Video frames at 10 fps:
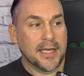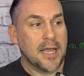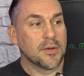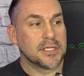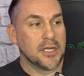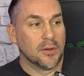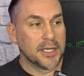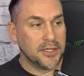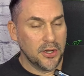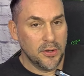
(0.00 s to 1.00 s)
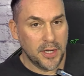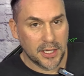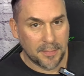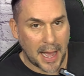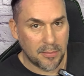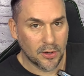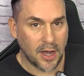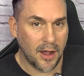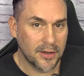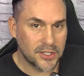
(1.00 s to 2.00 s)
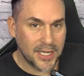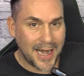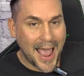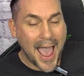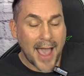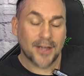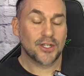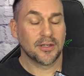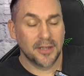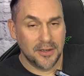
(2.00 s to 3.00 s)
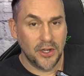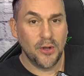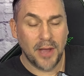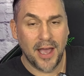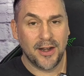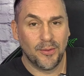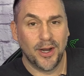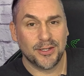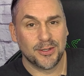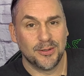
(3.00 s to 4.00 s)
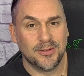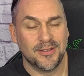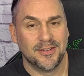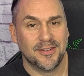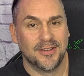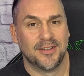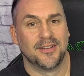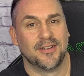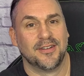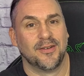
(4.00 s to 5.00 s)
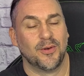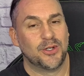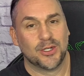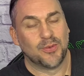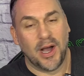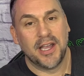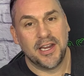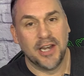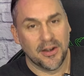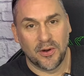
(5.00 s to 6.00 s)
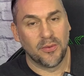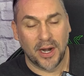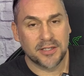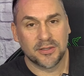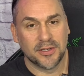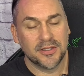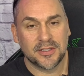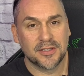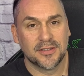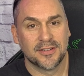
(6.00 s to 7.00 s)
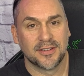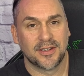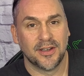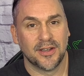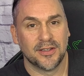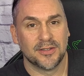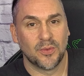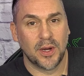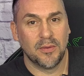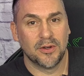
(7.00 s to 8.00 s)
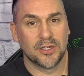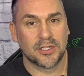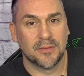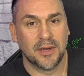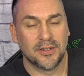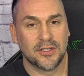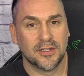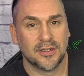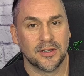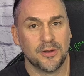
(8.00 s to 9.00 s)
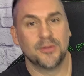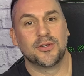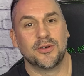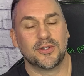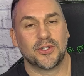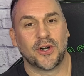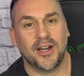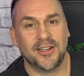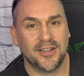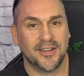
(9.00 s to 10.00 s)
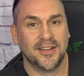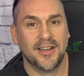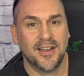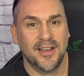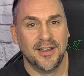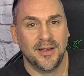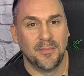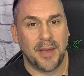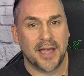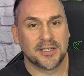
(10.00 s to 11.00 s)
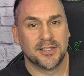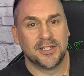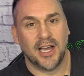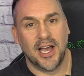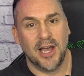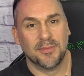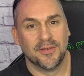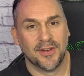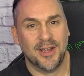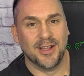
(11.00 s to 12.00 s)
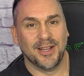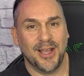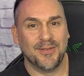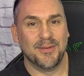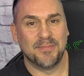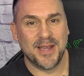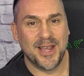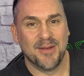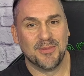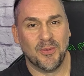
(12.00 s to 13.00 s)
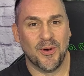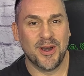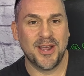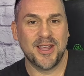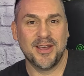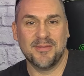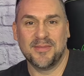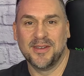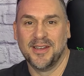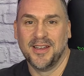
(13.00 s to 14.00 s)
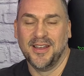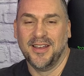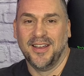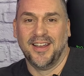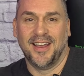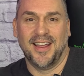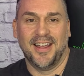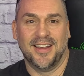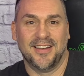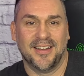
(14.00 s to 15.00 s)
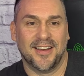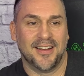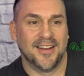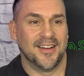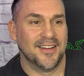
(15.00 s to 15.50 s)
I think he was the only dude in the Bible college that actually knew how to wrestle, which is why he never wrestled us, because we were just a bunch of losers trying to pass the time of 11 p.m. to 1 a.m. And